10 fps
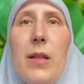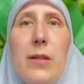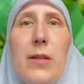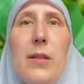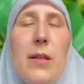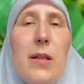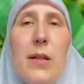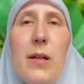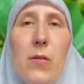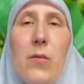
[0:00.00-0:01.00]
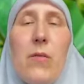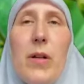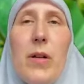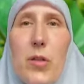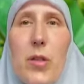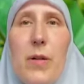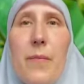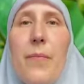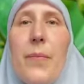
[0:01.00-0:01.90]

the convulsion.